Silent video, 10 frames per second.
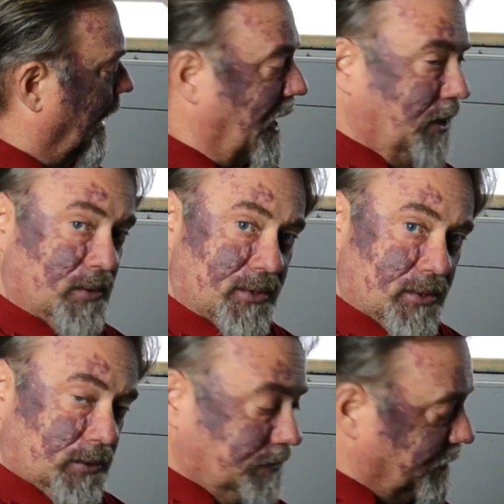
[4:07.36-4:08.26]
I always
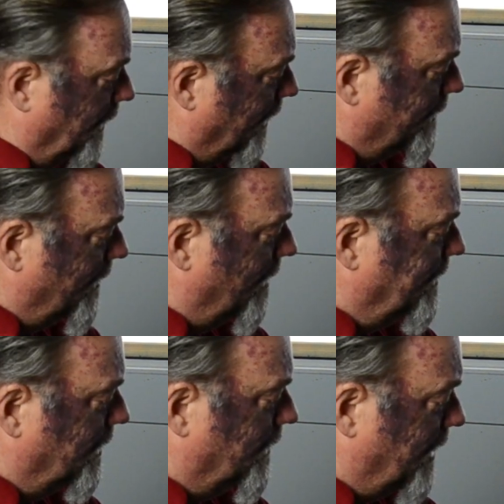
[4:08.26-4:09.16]
do. Whenever
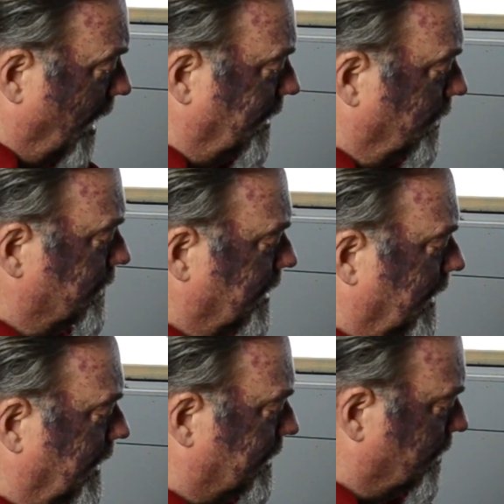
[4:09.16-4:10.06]
I'm not using it, it's